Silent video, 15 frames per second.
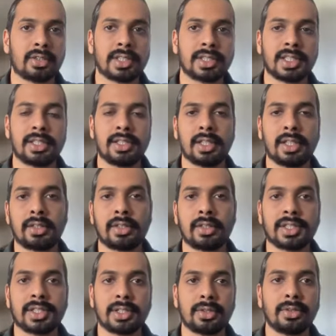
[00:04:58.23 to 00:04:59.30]
Is he young
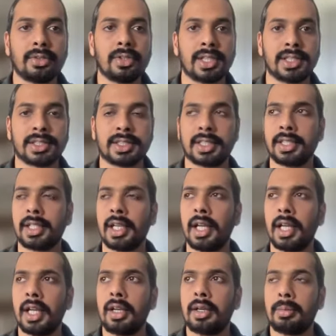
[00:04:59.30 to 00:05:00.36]
or is he old? Is he
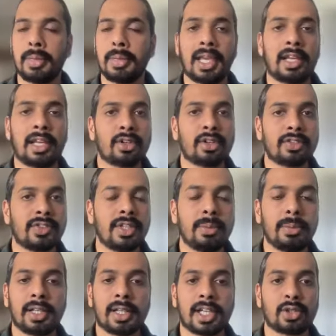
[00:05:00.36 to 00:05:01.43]
male or
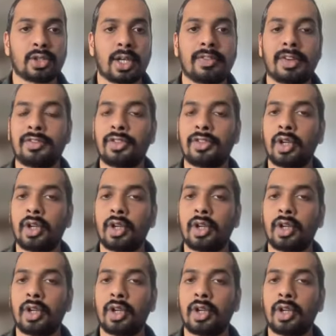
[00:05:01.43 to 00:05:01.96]
female? Right. So I've